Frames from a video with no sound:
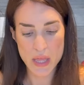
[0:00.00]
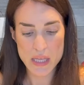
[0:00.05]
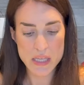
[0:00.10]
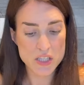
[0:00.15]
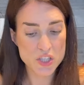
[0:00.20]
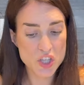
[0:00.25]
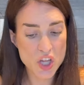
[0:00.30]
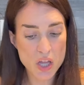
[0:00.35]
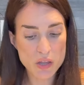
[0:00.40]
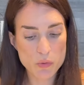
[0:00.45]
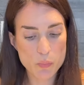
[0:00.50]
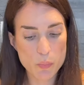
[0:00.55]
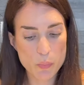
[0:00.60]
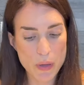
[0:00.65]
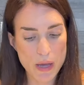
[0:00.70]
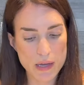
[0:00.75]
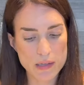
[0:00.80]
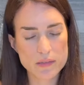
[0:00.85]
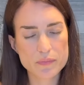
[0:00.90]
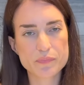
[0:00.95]
It's not
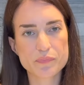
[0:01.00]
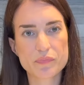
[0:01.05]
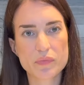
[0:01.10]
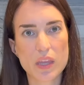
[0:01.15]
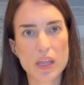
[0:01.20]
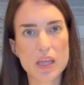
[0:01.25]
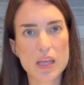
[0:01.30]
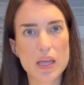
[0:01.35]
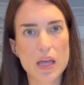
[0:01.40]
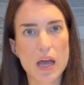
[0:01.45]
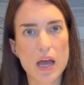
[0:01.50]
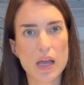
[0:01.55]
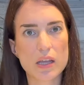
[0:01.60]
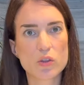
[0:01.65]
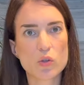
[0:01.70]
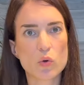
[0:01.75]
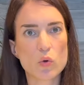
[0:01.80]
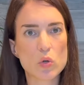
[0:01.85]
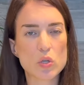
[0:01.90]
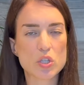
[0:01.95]
bad. I
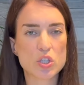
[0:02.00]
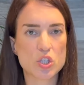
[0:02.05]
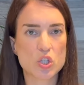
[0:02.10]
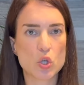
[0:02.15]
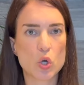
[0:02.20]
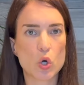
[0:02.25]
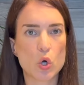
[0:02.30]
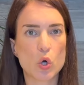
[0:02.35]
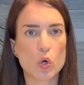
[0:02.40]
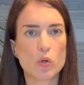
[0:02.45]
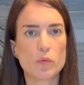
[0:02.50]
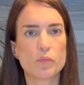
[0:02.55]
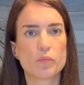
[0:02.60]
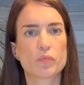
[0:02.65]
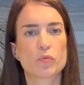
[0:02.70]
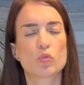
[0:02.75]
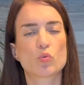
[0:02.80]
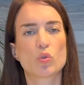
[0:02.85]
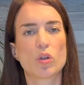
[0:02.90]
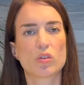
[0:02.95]
also
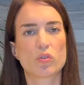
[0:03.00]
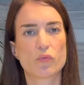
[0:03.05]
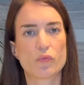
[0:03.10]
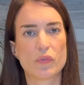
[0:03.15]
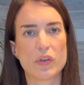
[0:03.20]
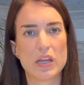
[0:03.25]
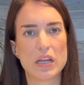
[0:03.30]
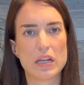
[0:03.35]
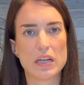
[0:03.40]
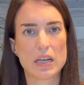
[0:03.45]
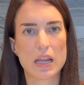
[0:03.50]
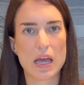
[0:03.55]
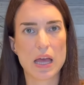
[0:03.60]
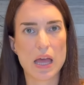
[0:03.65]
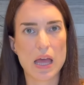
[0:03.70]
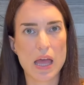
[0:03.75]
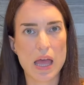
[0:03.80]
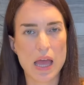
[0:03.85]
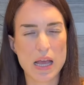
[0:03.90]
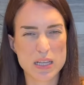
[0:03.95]
do not feel
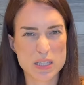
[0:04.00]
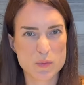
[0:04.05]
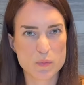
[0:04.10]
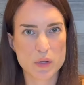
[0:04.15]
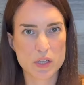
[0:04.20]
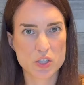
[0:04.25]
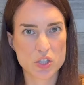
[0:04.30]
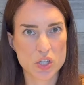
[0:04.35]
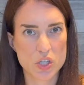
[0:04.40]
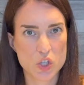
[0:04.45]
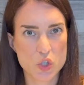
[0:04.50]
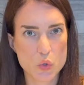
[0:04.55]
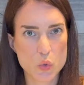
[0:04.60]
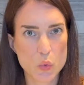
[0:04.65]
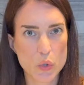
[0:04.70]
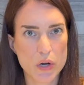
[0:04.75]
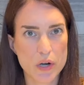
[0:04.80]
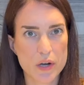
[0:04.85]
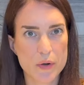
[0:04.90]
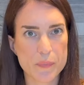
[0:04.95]
as much
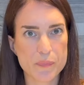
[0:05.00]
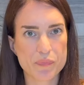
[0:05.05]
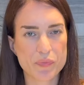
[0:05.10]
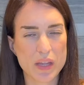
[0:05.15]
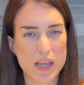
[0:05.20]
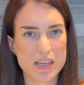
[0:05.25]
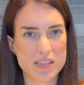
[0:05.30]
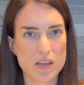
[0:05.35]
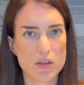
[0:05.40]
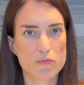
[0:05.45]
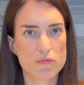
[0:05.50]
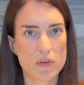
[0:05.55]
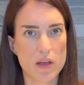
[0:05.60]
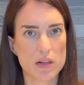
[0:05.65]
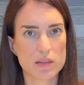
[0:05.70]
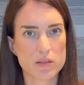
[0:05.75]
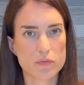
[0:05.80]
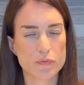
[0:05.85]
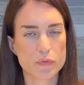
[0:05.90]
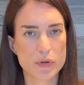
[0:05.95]
sugar as I
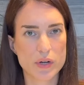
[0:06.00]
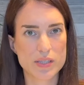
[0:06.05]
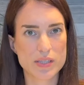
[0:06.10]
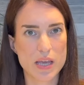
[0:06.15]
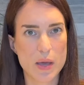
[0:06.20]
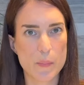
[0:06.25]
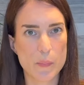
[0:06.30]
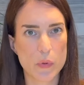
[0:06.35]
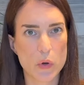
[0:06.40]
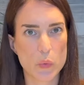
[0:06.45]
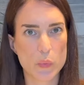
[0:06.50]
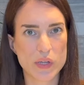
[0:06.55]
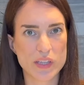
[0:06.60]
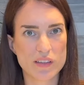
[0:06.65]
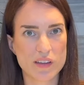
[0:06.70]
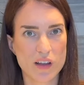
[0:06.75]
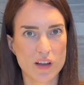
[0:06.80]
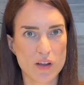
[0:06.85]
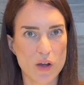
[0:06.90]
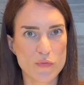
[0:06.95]
felt, for example, with
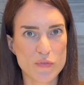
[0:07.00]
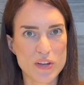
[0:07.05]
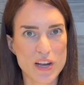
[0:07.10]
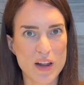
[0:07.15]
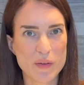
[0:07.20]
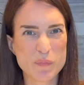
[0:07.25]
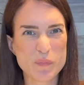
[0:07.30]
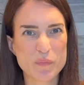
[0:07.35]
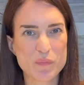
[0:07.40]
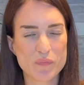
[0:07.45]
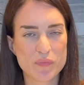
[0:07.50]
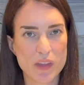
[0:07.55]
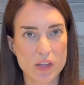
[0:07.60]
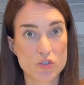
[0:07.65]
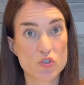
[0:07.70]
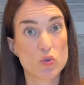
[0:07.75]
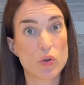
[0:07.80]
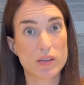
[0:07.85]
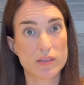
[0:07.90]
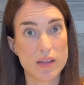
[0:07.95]
coffee lamb,
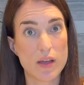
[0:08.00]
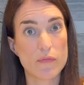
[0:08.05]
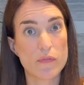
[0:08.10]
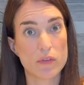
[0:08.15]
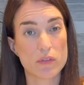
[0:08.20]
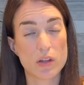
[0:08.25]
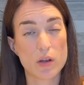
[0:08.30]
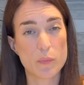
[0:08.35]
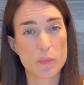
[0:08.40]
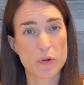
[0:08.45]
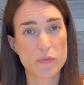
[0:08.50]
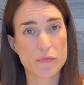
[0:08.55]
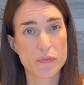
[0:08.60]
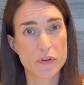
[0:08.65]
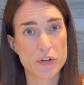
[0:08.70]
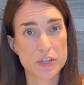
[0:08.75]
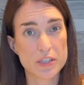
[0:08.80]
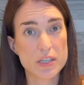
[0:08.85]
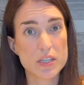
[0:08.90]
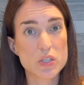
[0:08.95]
so I definitely
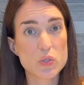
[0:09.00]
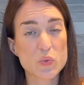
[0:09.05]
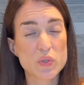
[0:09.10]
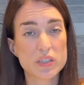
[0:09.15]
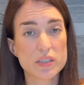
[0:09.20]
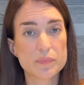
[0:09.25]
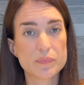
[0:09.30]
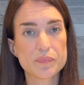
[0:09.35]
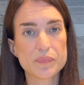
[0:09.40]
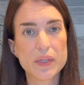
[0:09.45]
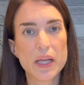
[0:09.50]
prefer this one,